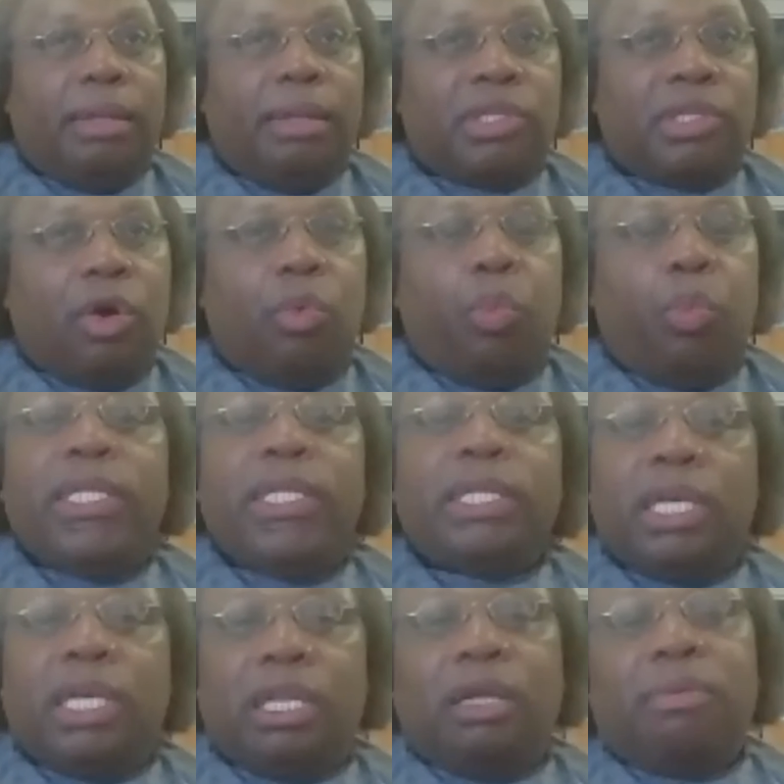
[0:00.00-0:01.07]
And so
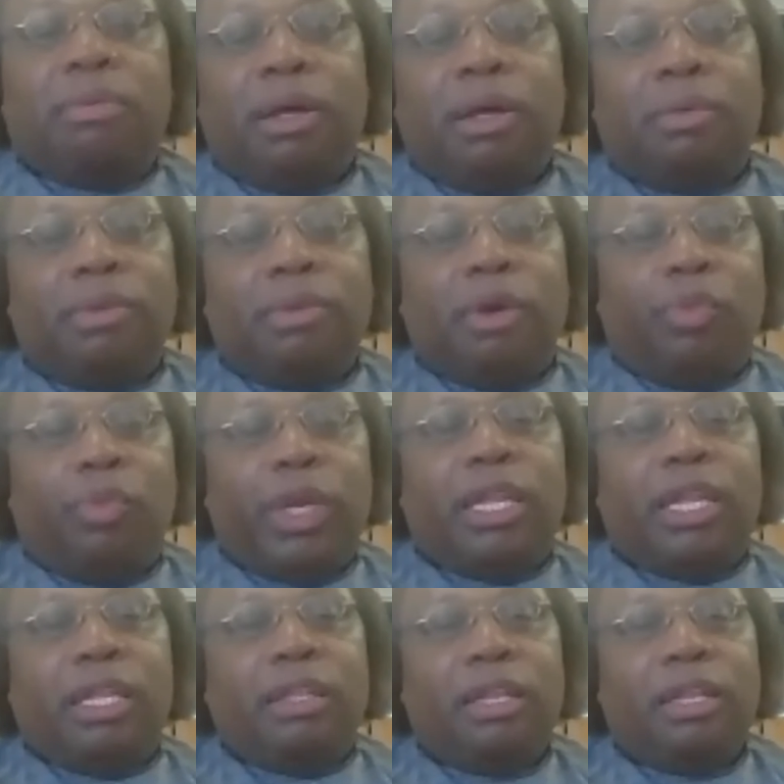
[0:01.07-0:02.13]
we did a
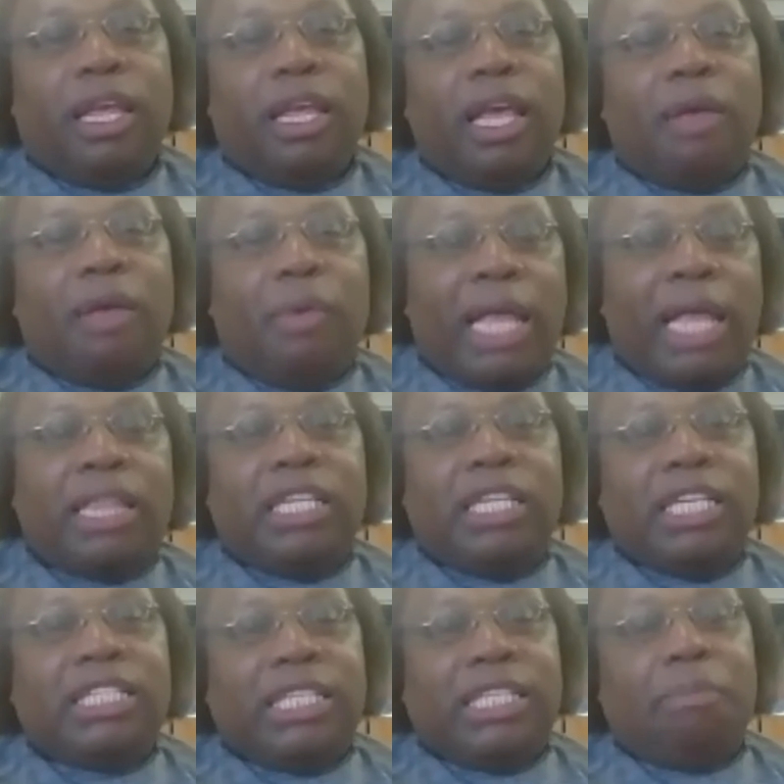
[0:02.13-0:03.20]
reading as
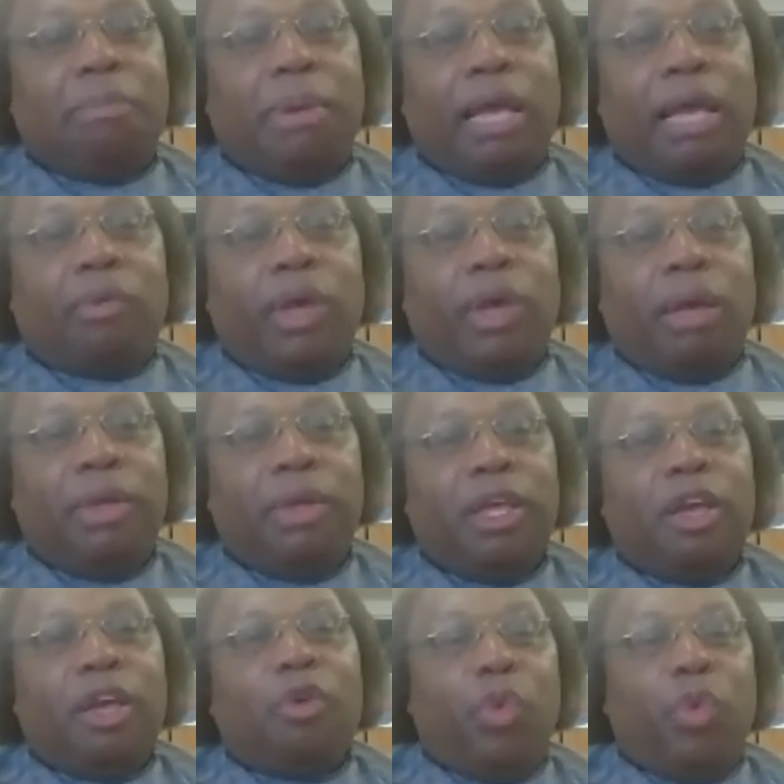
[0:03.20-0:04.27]
a DC Black Rep
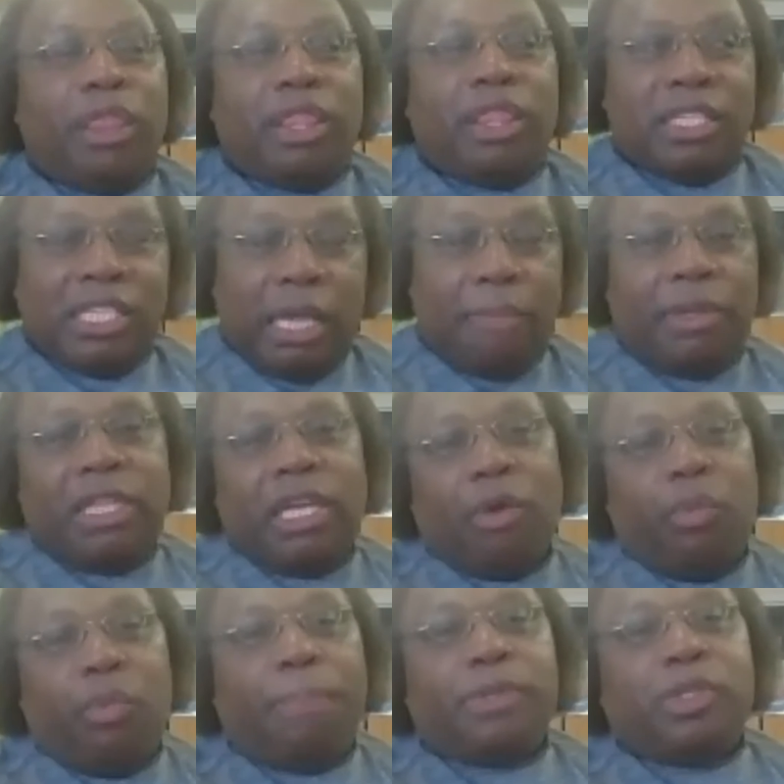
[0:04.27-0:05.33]
with some of
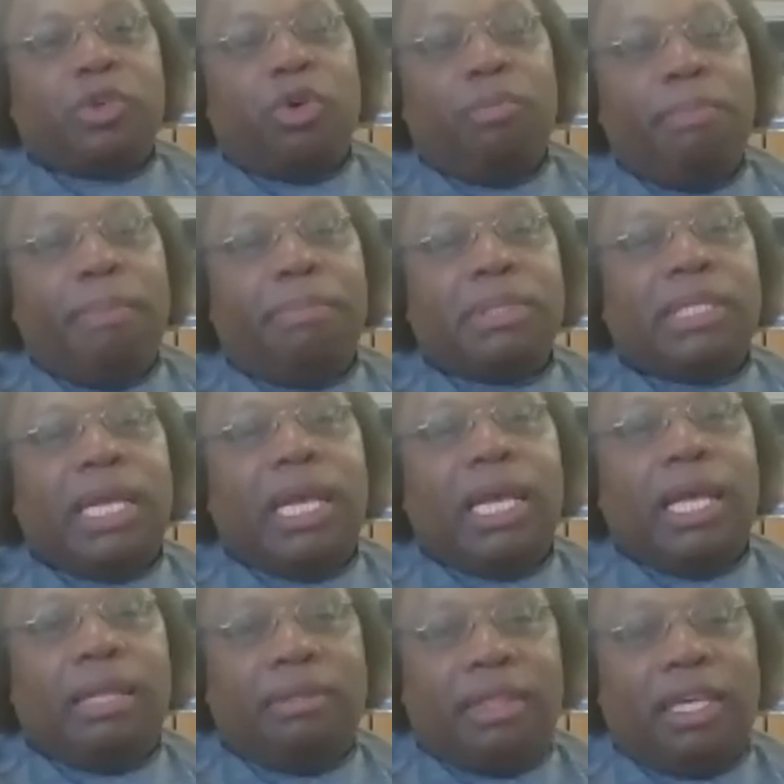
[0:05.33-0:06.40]
their repertoire members
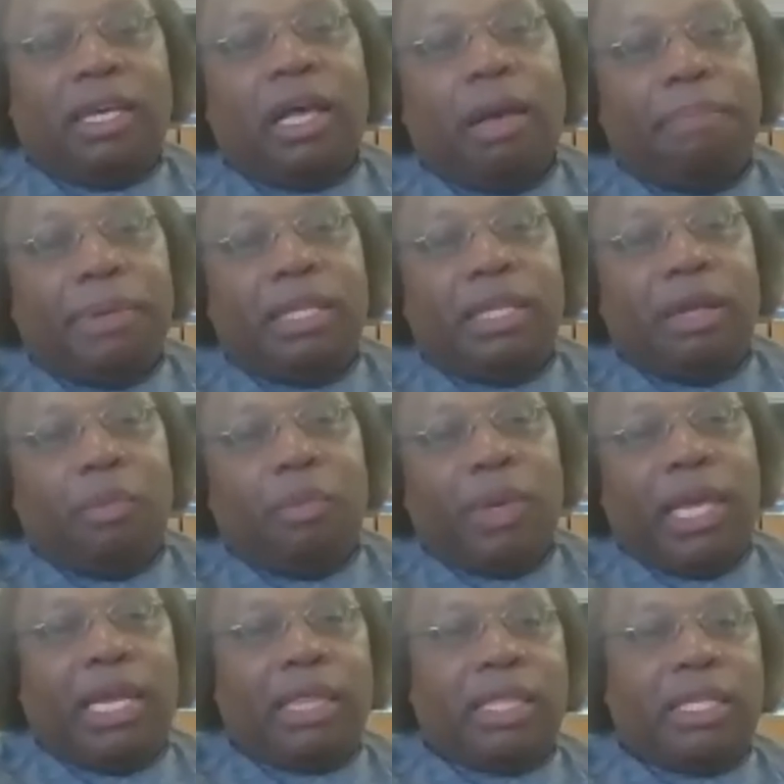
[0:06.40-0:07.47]
and the company that
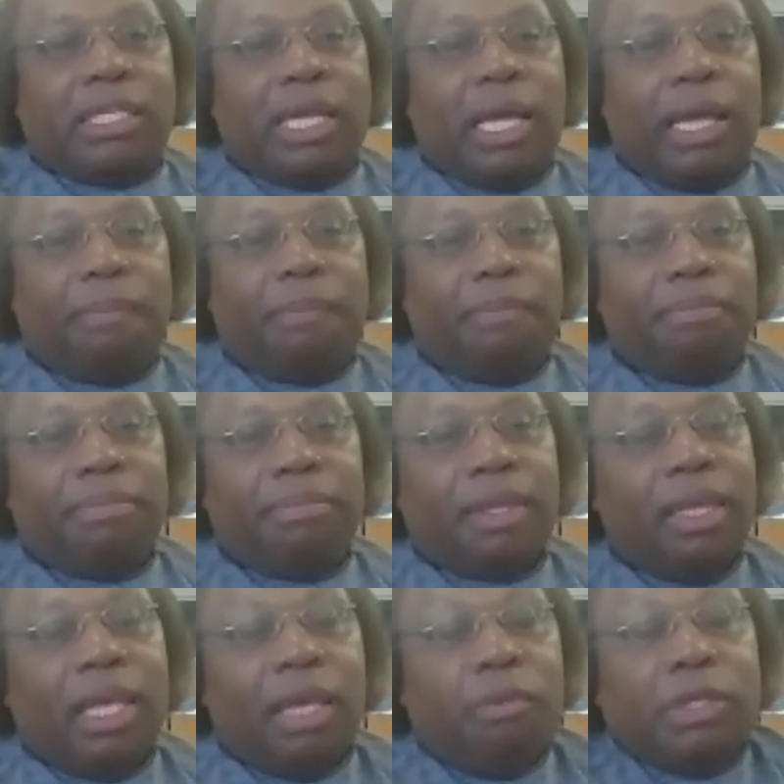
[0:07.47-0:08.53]
we had at the
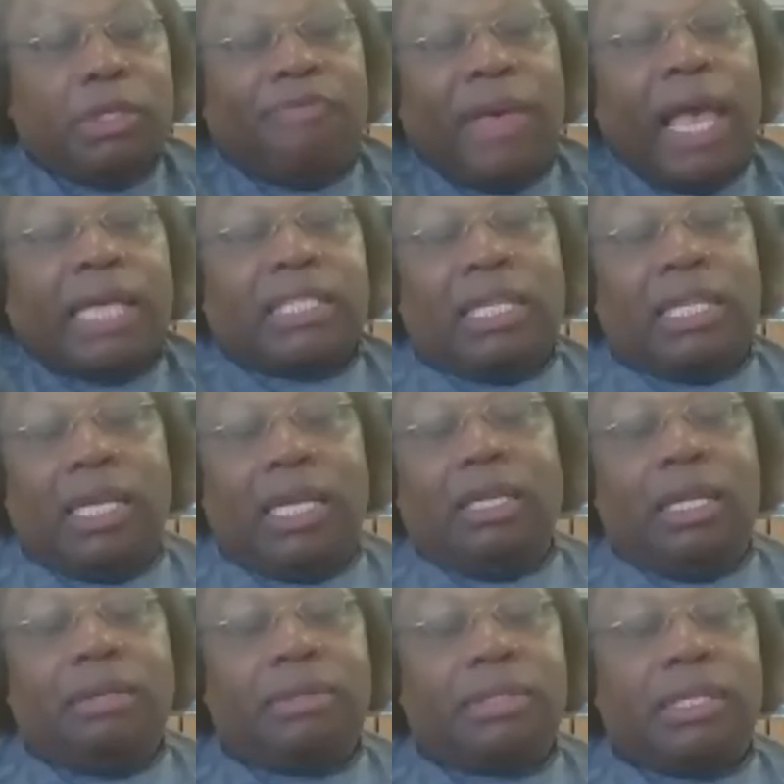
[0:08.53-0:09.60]
time. It was fascinating.